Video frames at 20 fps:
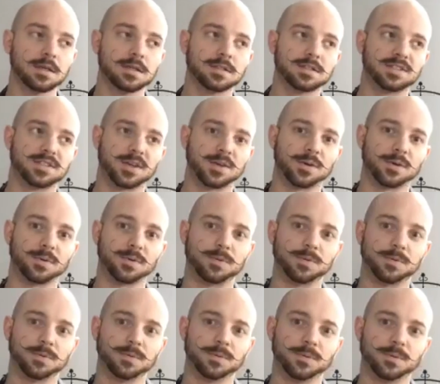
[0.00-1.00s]
So
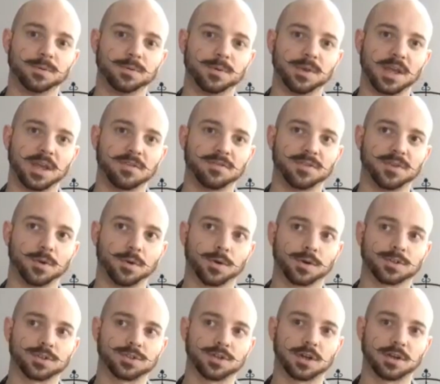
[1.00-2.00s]
if
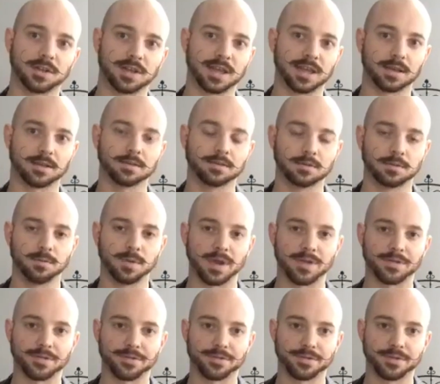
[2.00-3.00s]
you're struggling
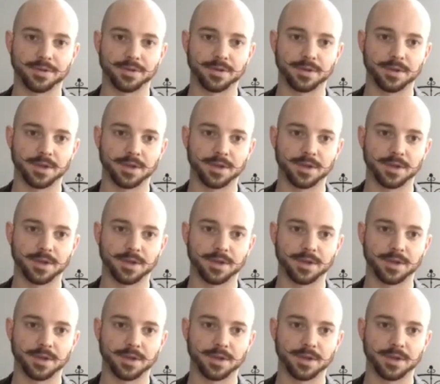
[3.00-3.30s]
with